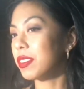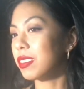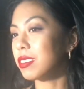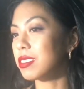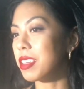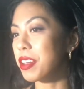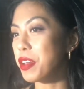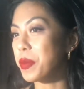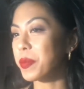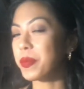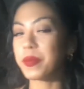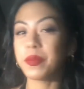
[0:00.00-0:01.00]

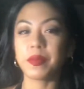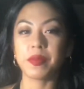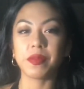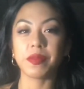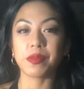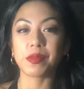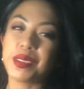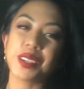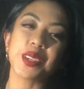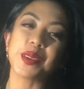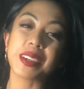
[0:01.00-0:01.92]
Damn. So